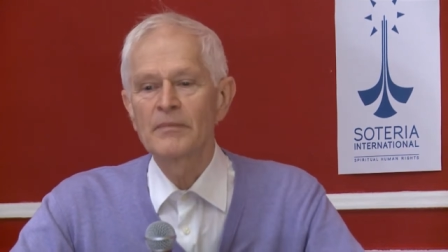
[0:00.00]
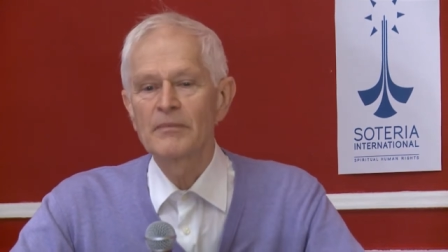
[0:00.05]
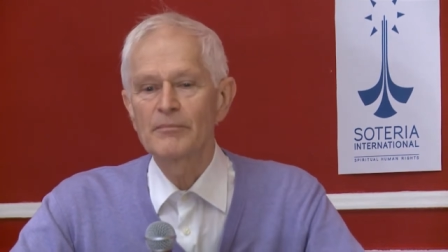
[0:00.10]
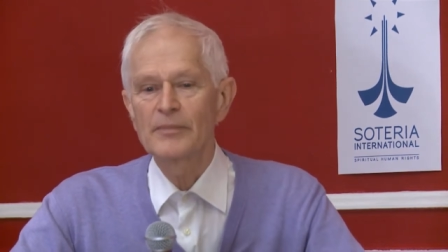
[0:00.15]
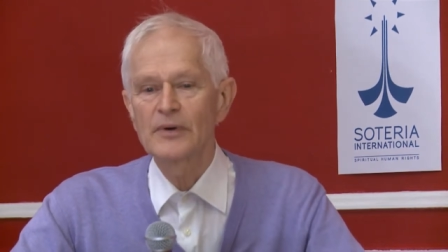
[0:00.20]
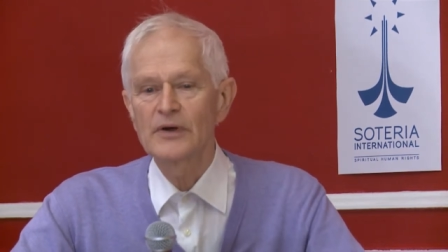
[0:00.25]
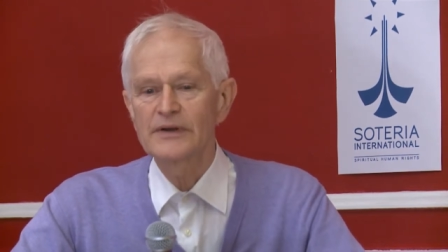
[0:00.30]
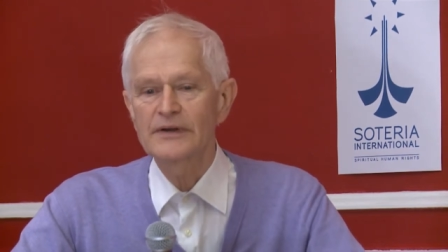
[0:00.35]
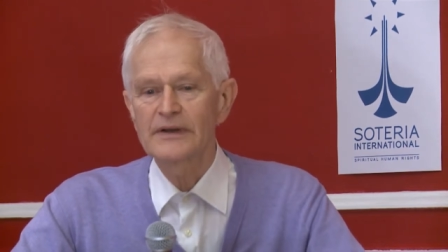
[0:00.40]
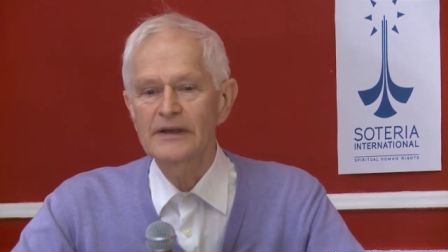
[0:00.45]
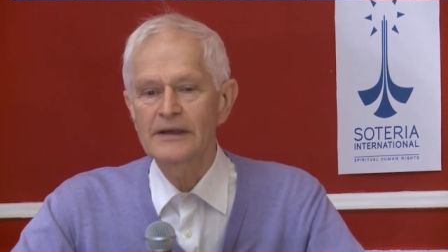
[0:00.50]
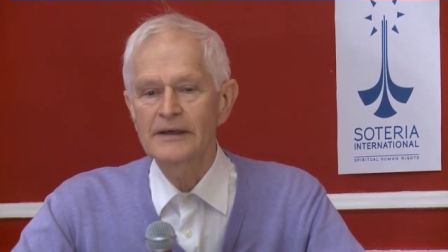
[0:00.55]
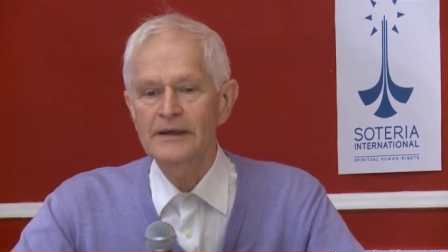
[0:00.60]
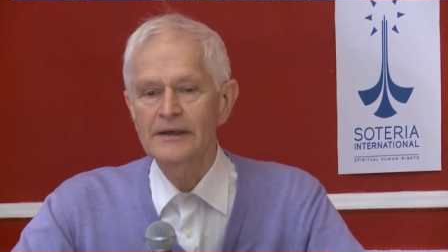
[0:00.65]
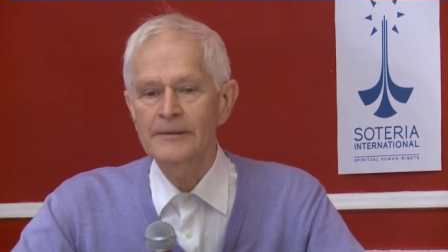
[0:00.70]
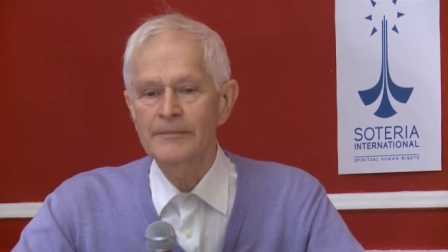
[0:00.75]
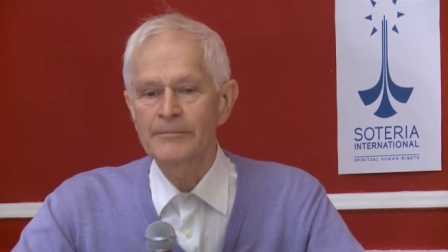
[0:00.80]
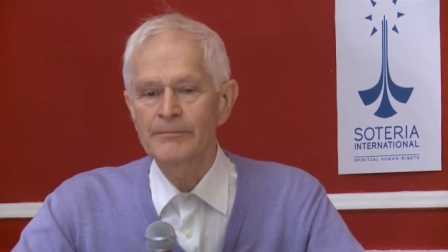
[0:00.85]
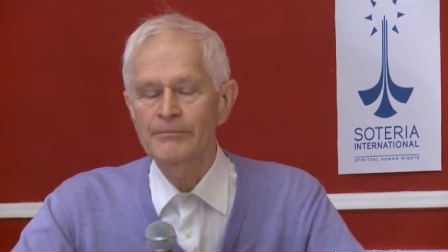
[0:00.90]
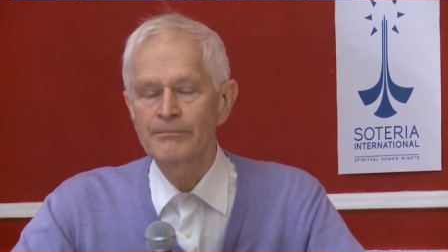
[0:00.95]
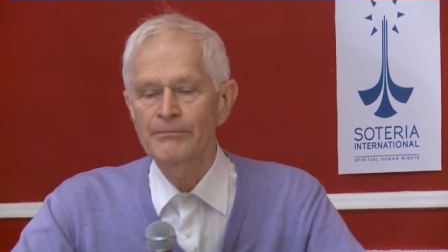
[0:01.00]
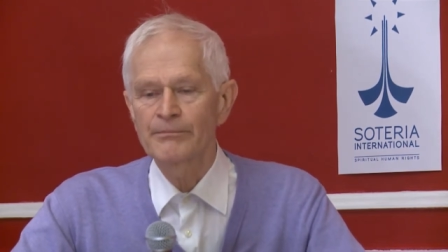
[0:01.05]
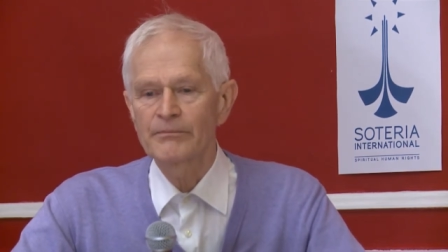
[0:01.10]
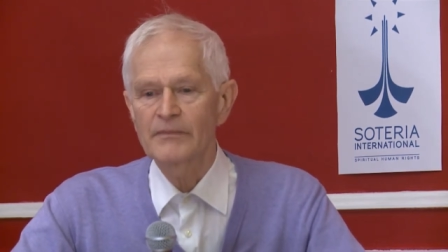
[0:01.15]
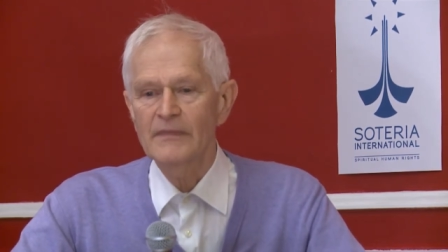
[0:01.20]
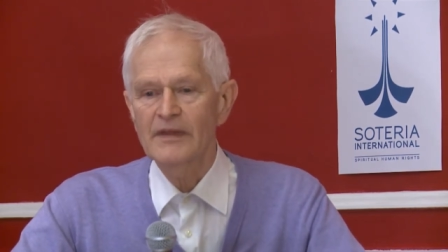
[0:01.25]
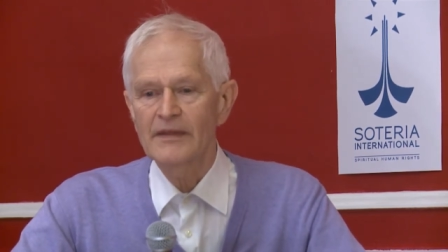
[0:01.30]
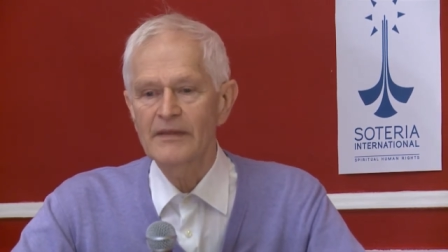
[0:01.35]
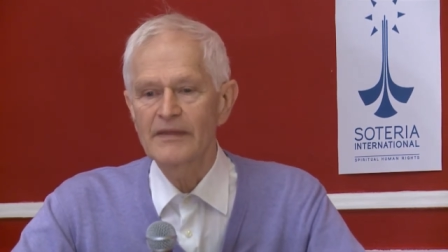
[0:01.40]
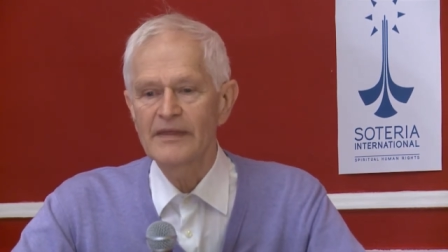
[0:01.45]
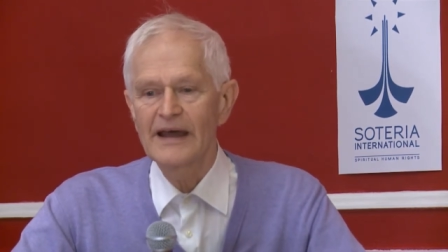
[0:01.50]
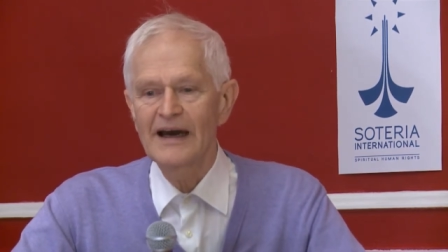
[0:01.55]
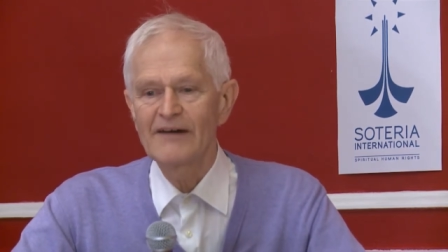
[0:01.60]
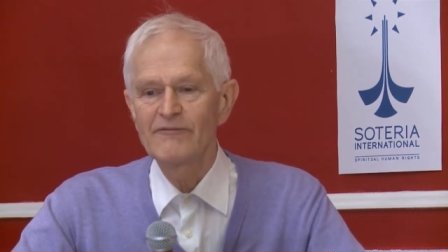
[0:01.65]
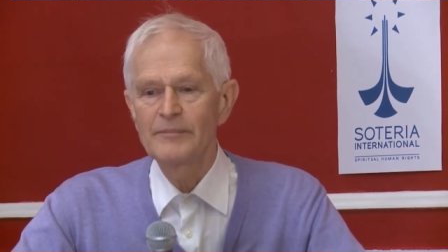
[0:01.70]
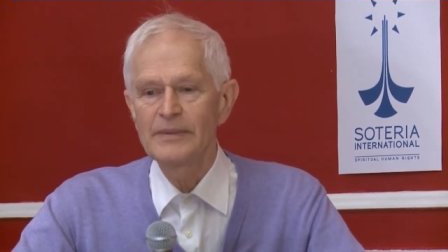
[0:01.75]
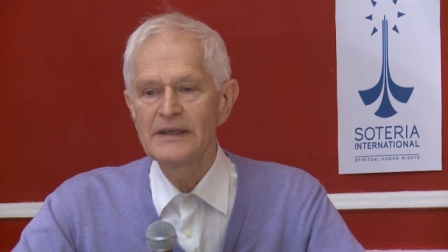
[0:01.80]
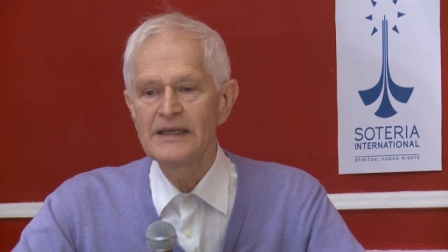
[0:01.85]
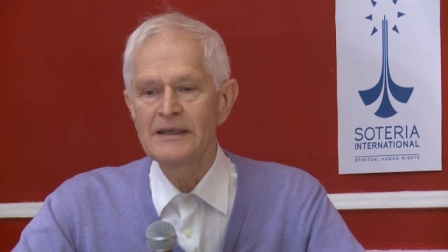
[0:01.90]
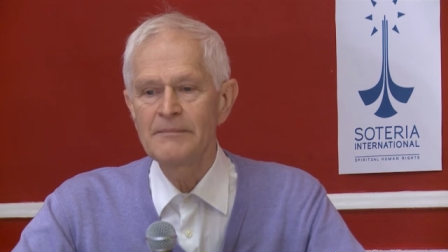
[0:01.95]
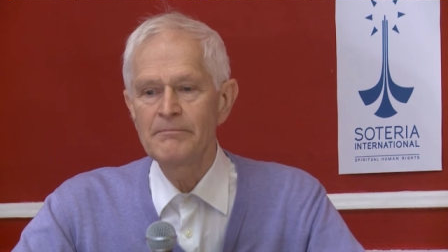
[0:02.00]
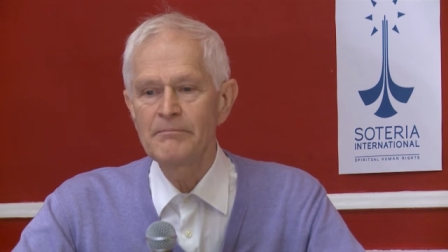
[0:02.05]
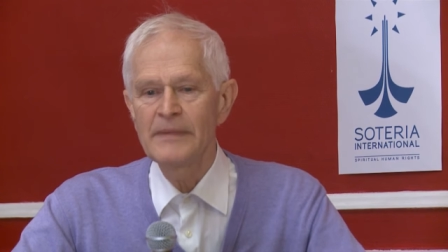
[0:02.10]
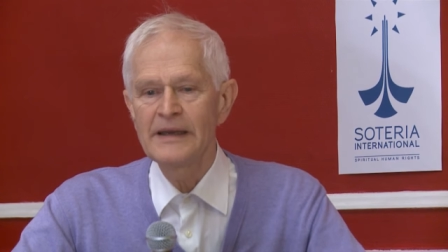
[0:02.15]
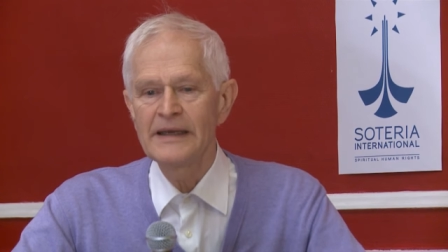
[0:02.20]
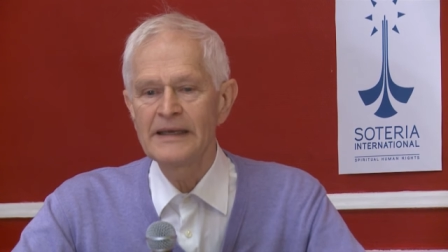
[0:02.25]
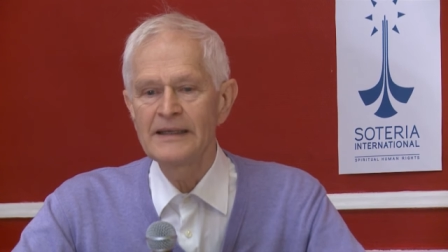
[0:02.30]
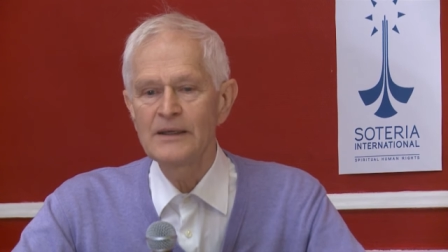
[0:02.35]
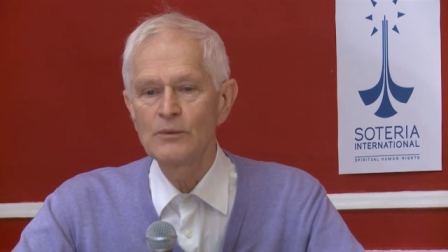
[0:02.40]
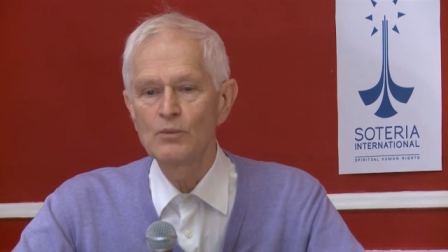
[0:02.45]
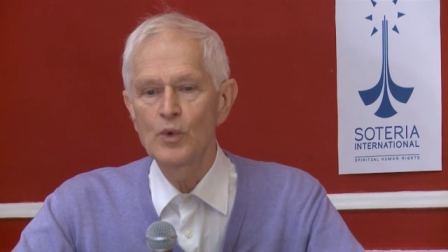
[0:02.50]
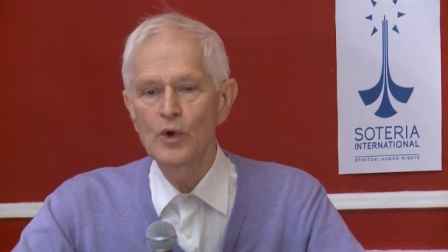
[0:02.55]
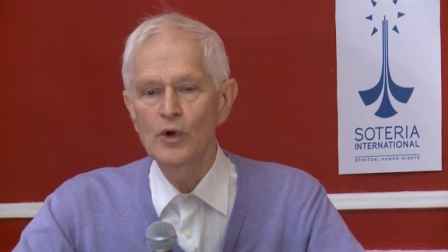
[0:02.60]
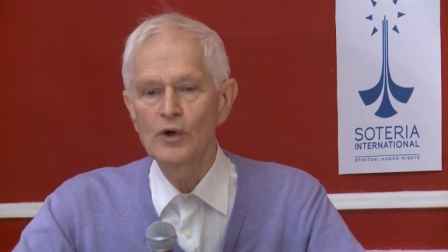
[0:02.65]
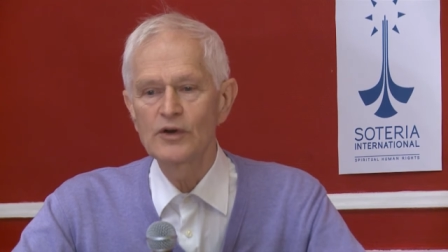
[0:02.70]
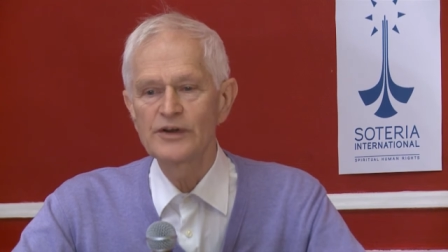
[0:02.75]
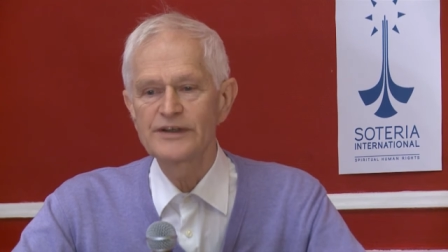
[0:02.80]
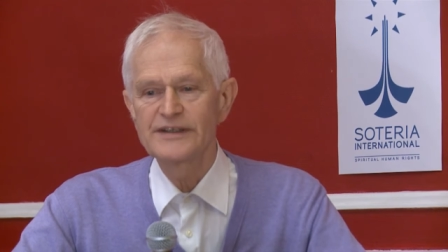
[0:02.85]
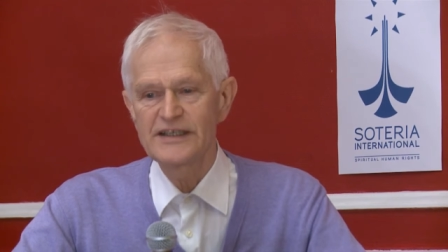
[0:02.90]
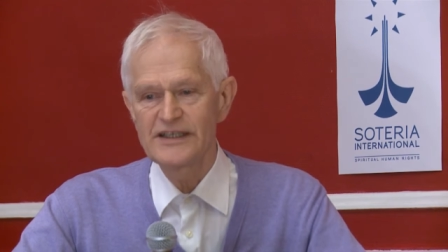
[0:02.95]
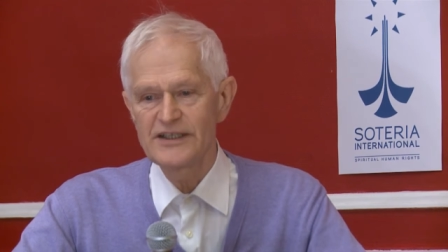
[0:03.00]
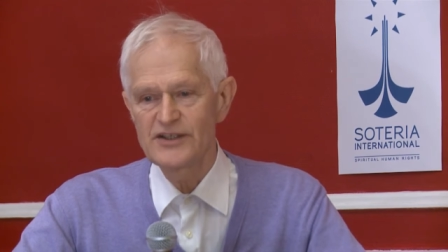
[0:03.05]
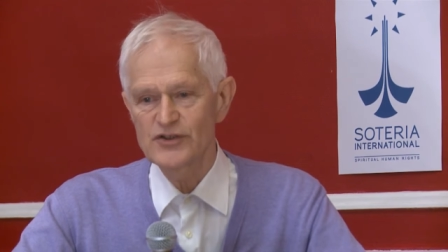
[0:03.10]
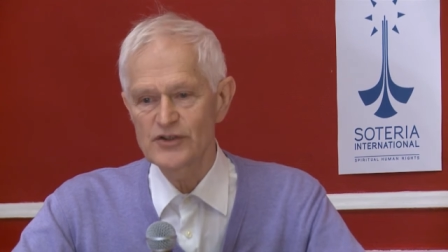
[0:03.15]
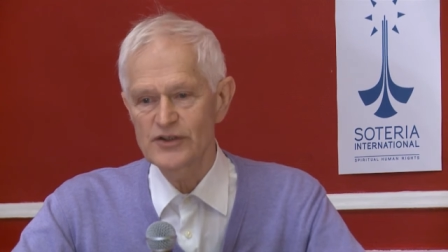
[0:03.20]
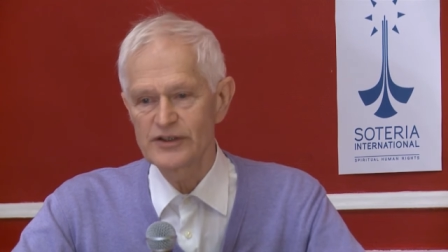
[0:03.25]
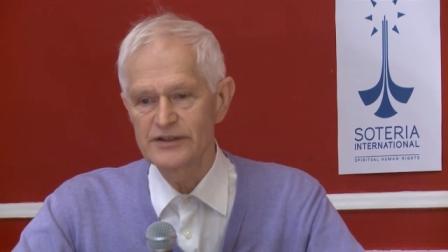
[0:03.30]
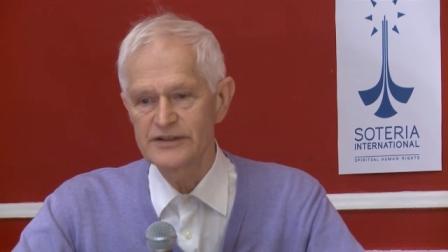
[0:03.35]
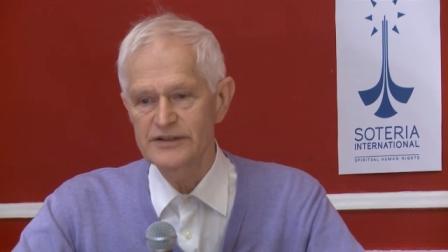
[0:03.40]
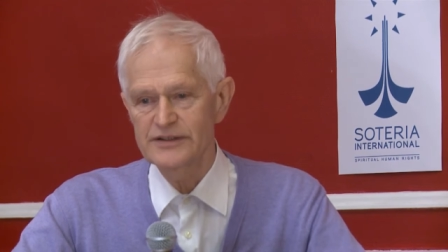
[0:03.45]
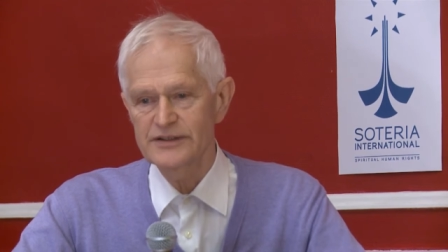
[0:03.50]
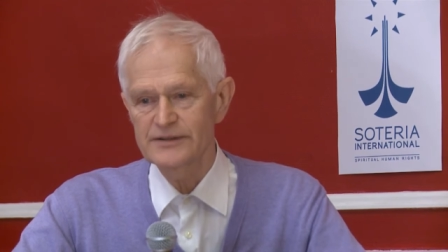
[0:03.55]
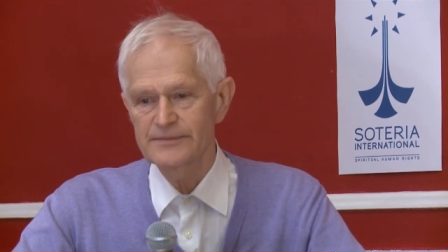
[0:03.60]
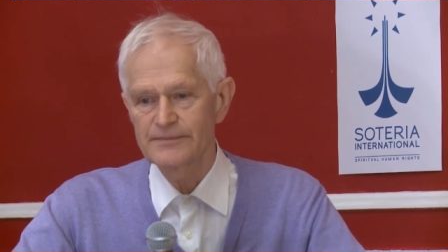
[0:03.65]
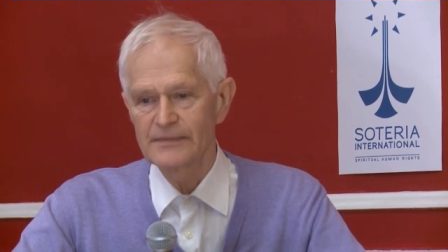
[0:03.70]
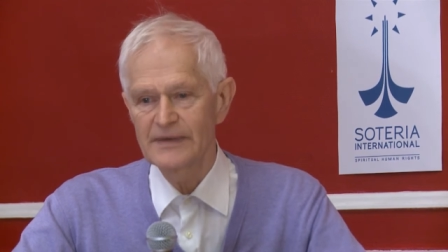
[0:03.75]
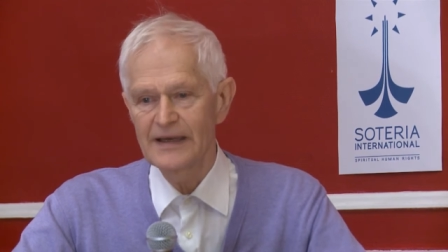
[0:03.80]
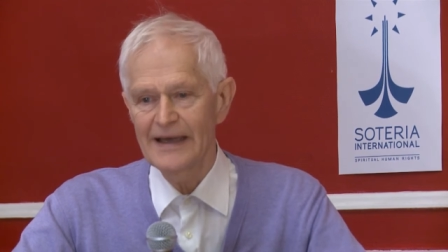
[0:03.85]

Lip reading: But there have been many world teachers,